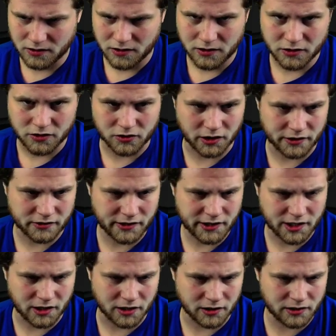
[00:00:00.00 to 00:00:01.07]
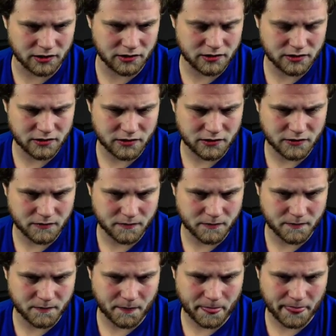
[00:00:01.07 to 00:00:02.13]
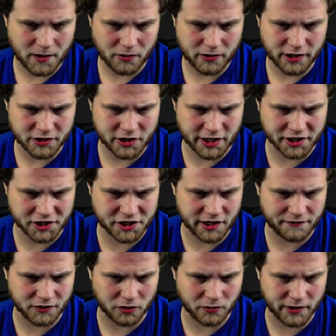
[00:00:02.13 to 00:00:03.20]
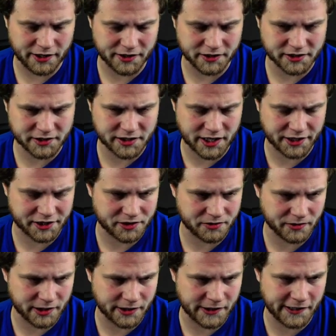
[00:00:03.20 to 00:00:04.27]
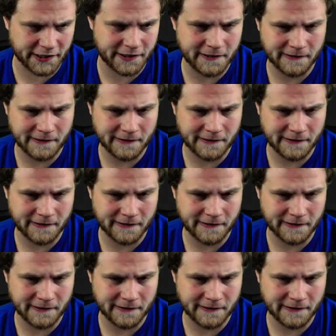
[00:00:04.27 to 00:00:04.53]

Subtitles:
Draw 3 cards. I'm going to try to shuffle away this Sanctuary.